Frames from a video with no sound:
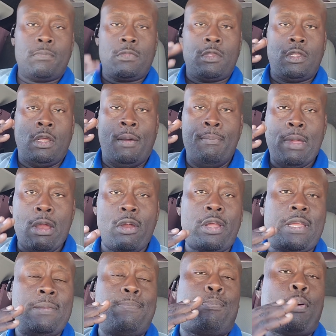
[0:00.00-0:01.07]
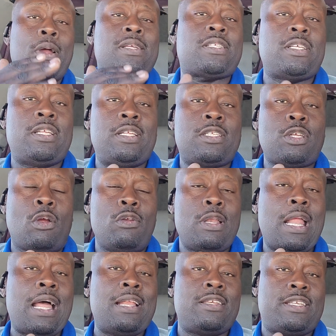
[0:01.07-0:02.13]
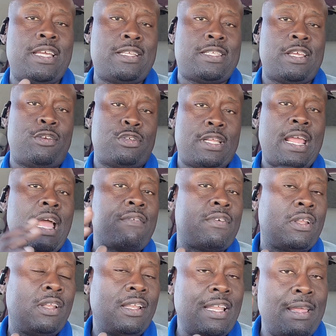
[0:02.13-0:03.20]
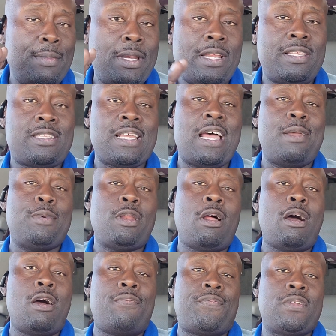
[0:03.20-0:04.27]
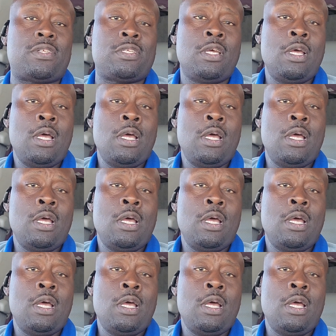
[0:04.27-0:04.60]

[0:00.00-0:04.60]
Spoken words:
American presidents are not dictators. They have a limited time in office.